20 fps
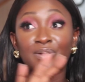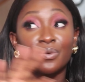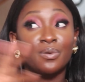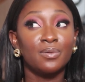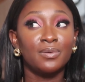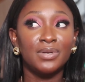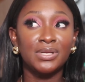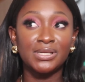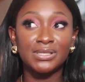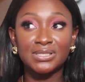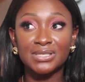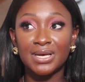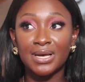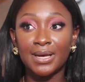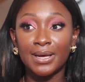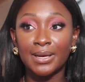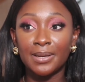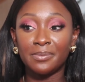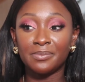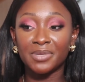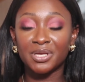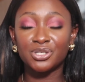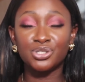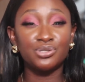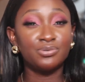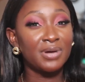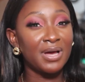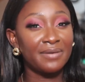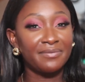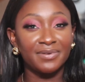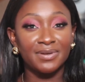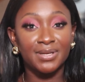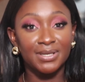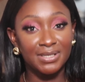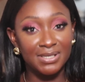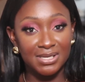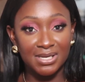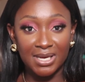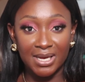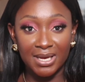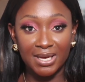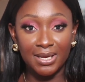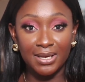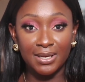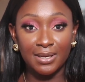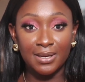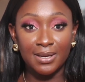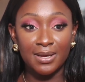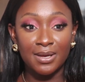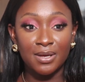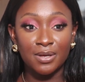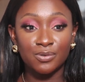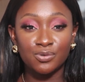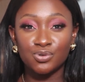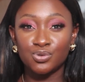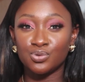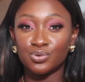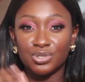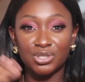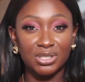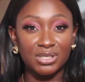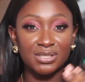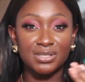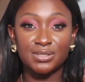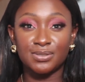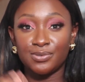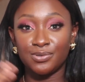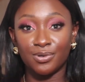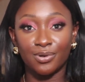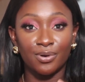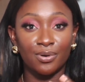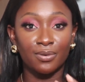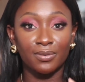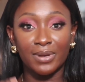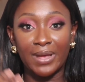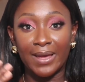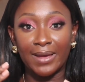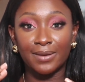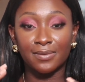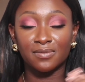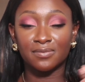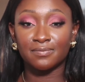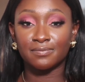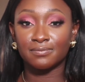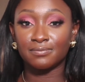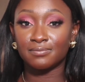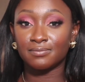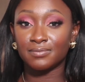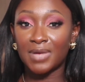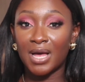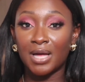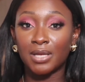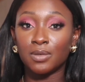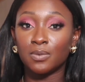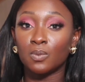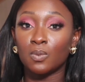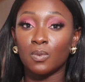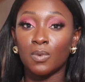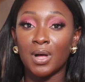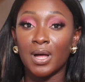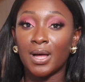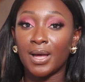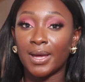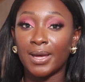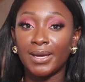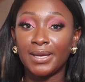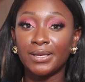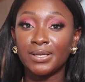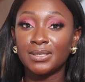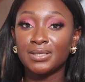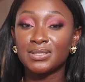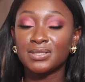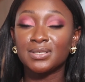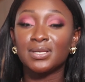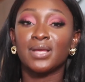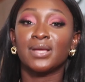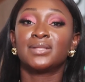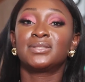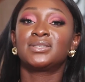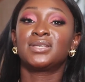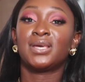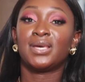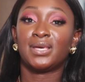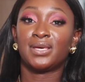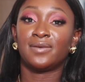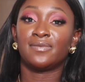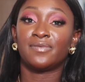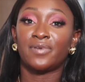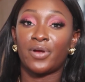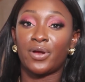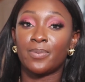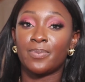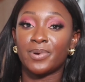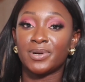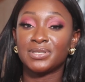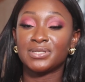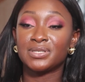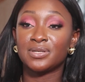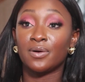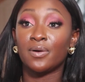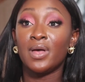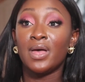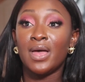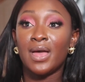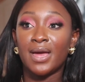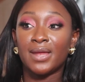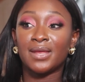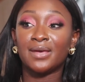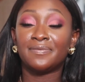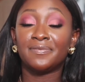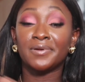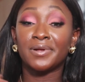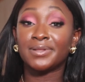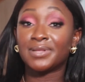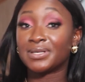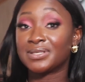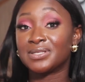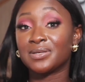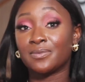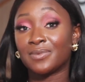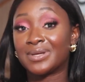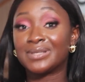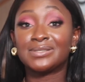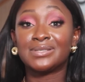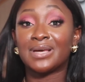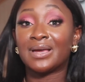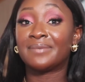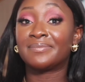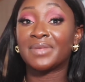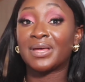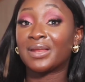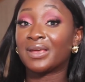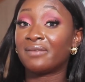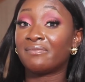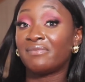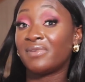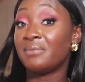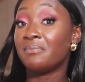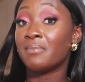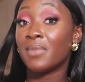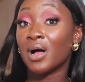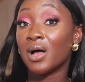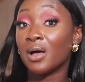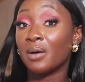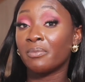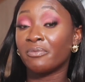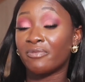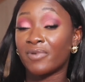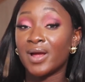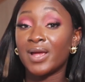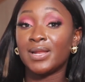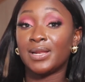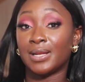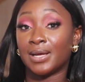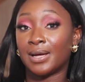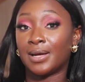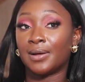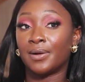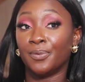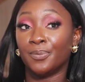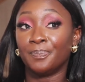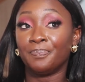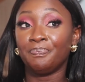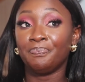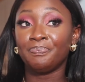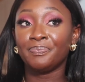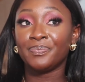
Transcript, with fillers: the only time that you have in a day to just, you know, like unwind, then take it very personal. And I feel like that's the one time that every mom right now